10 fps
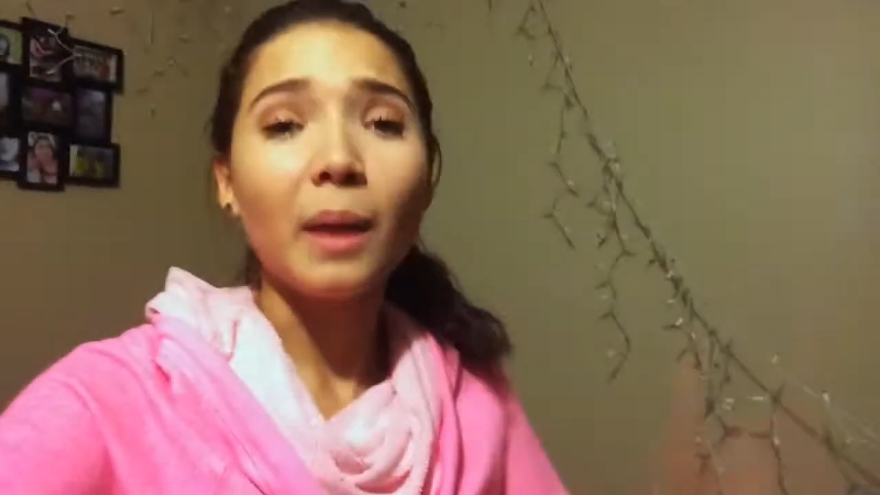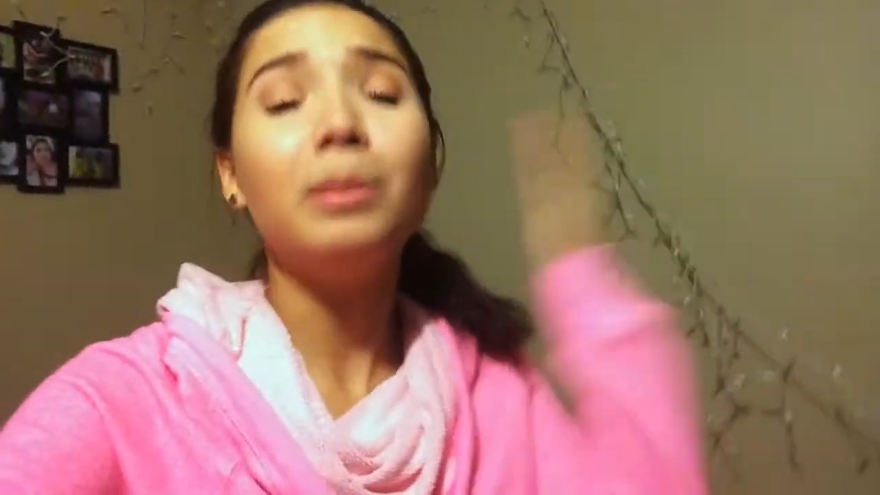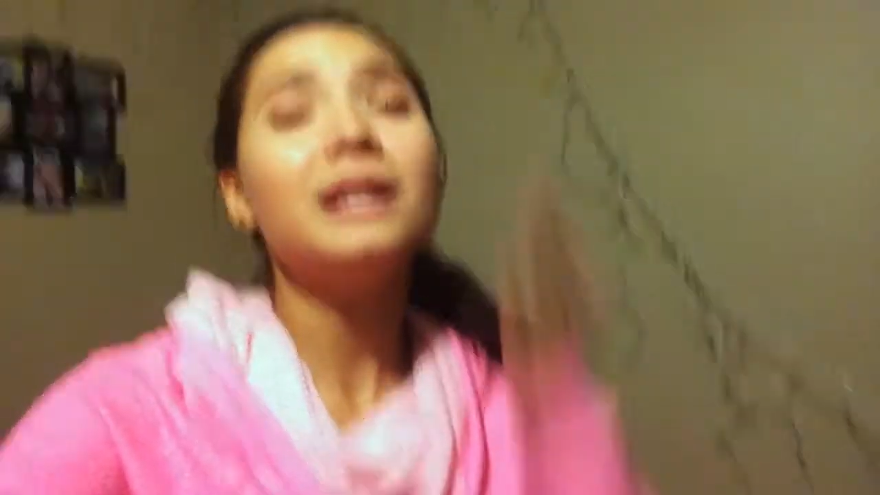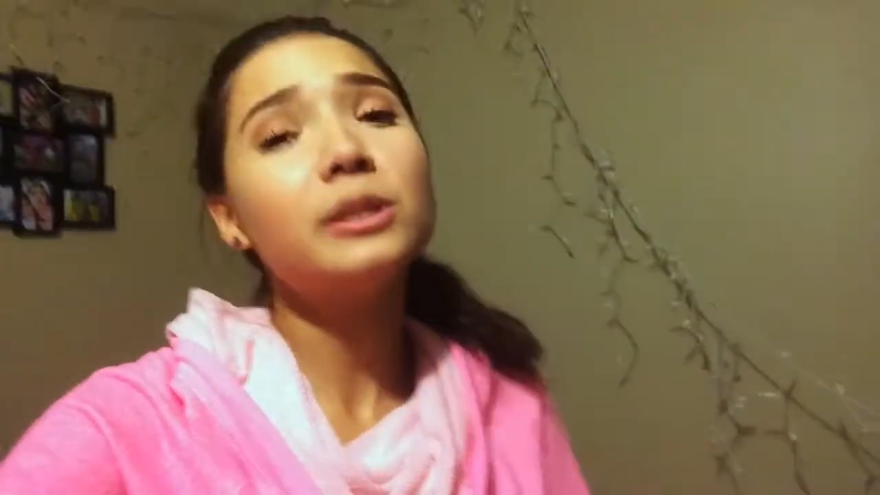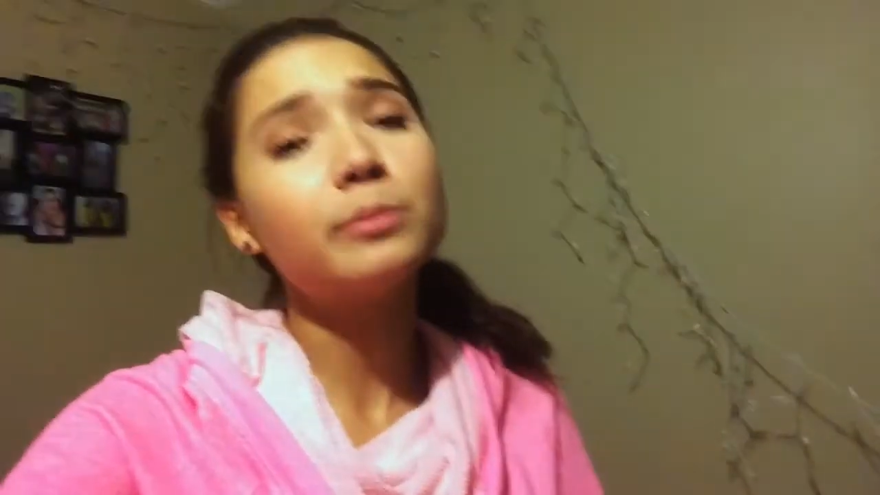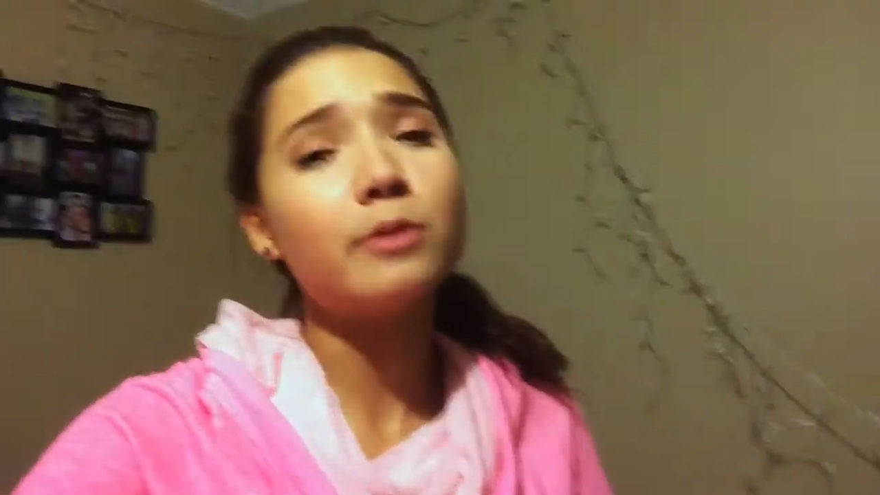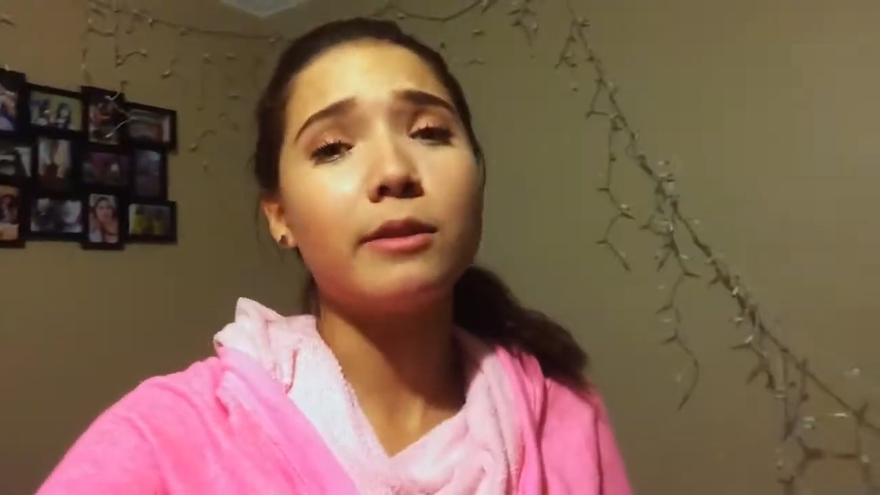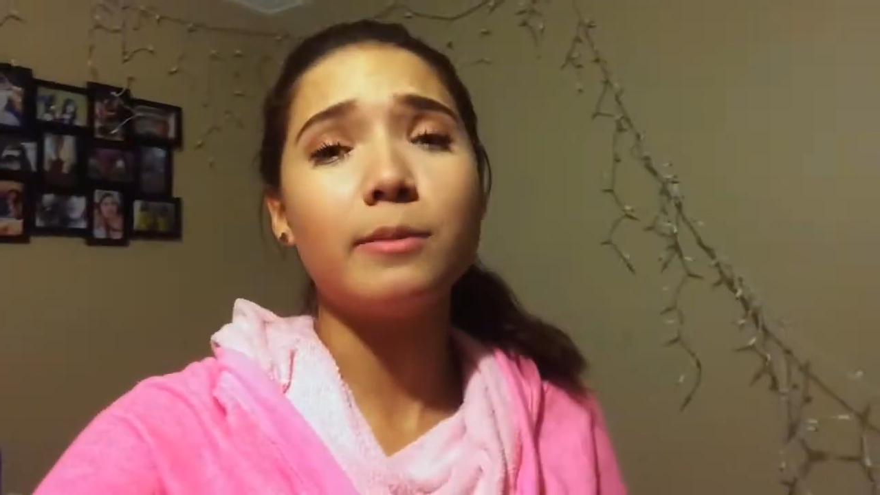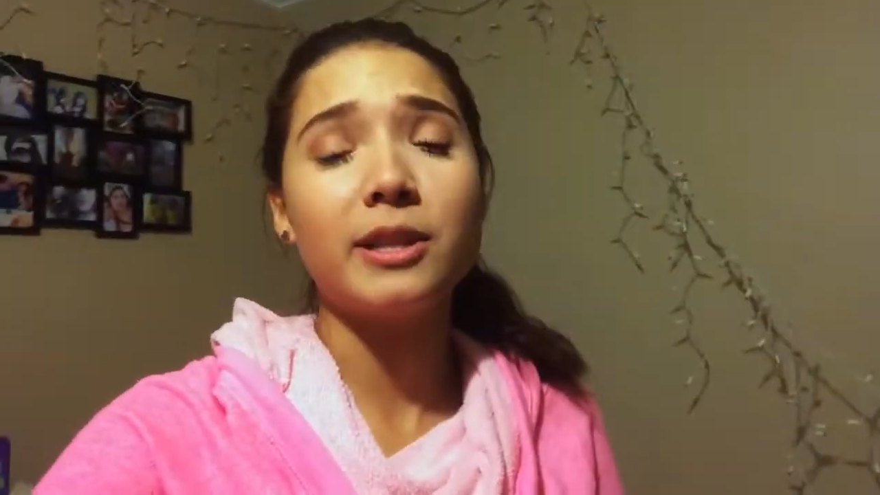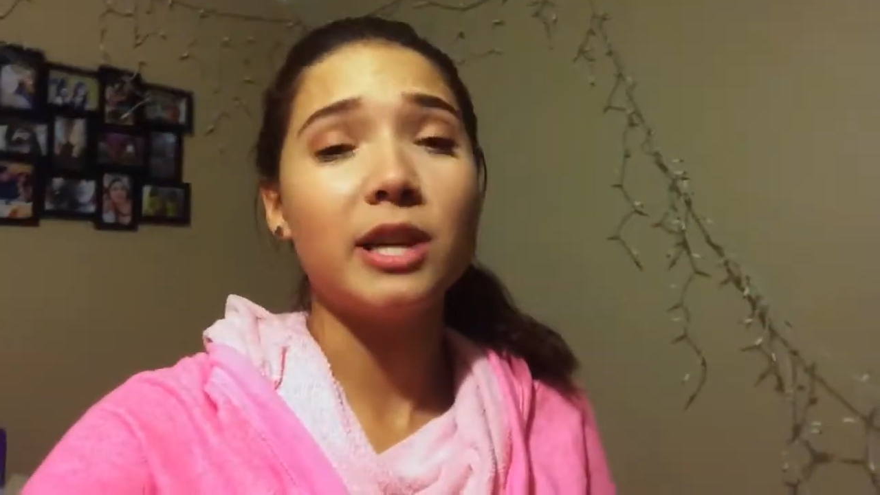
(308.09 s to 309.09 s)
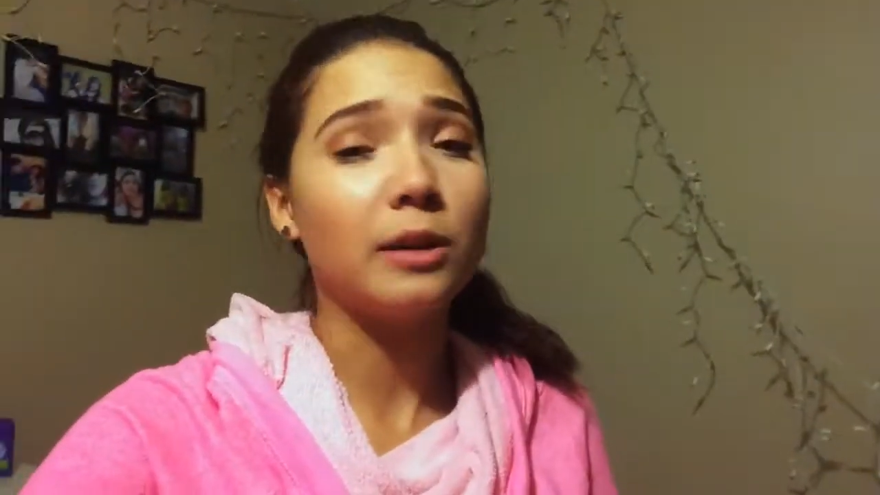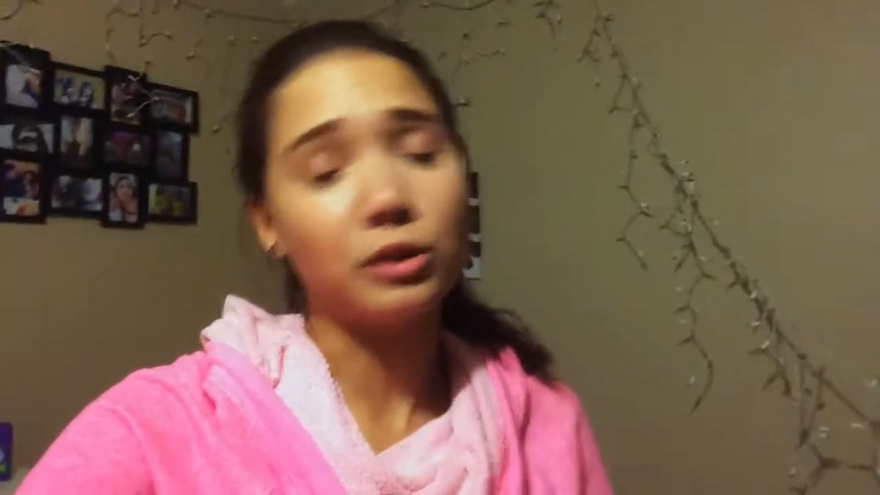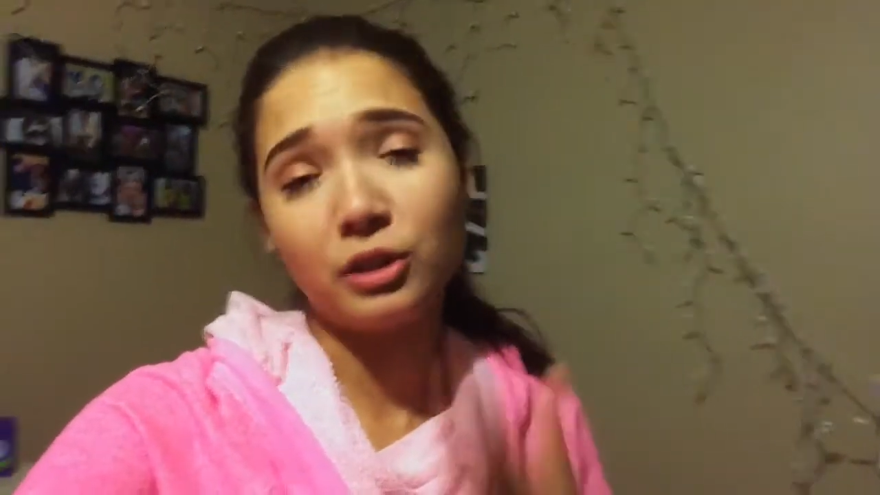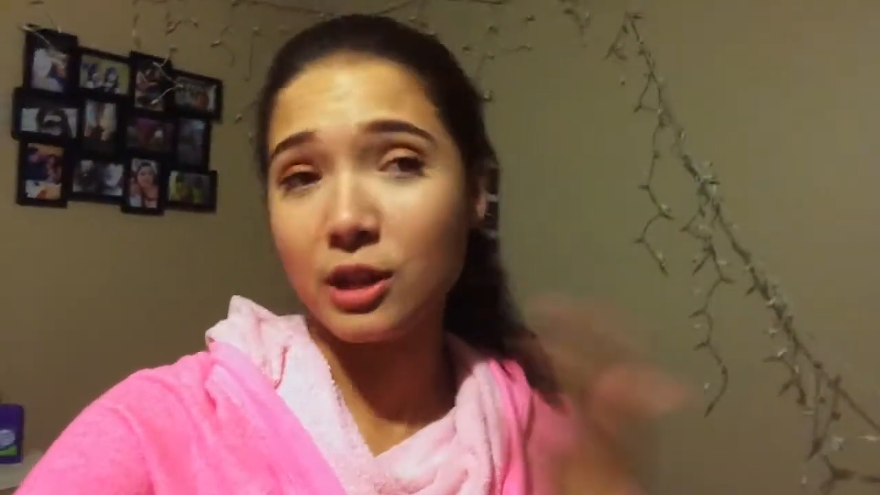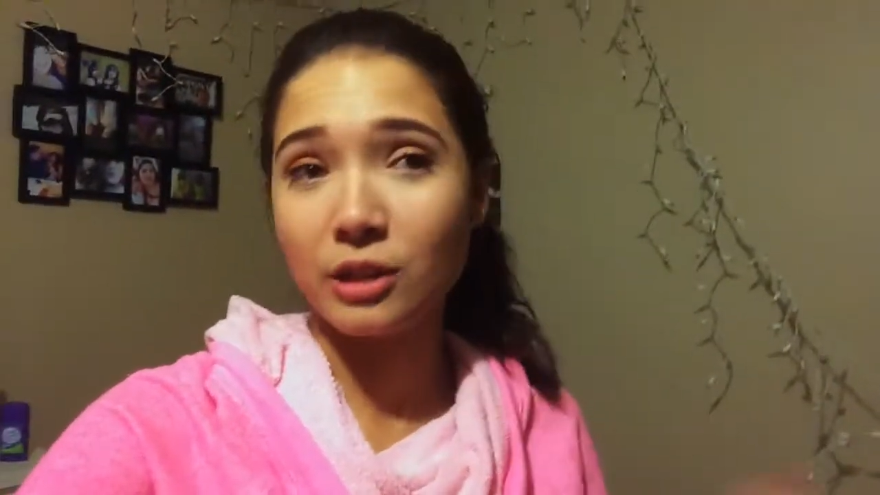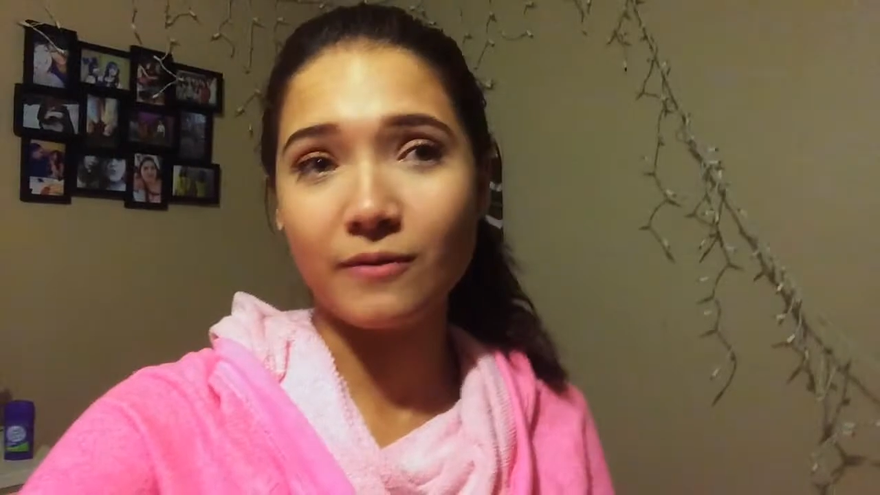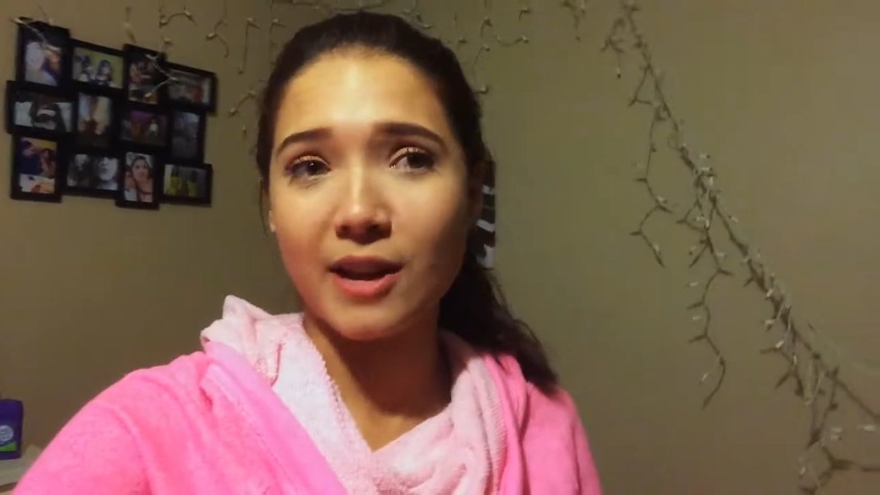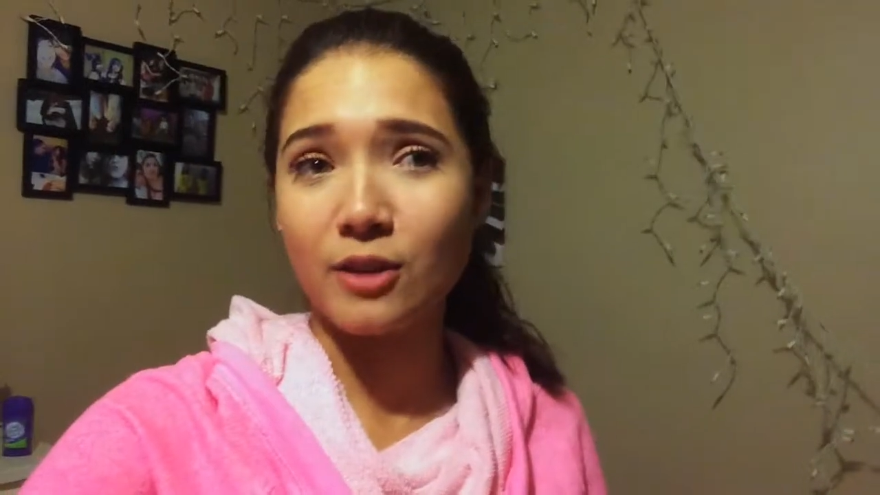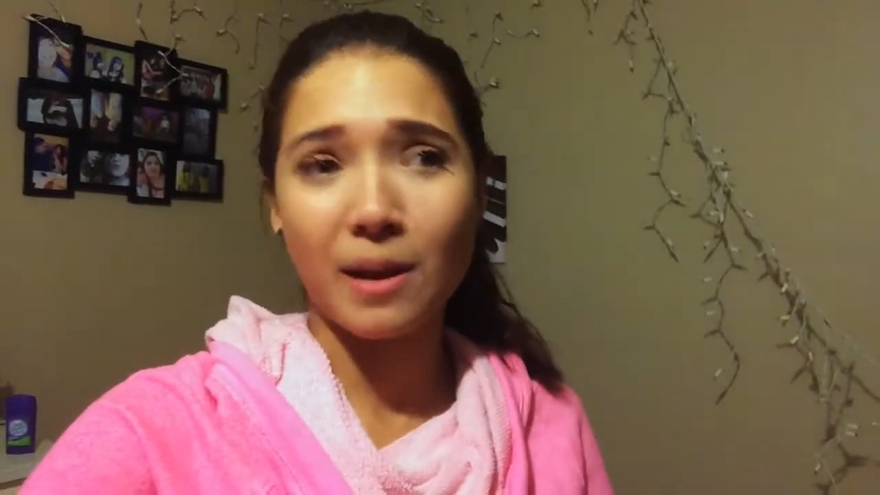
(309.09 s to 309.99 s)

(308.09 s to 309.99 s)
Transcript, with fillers: please subscribe to my channel to see those videos.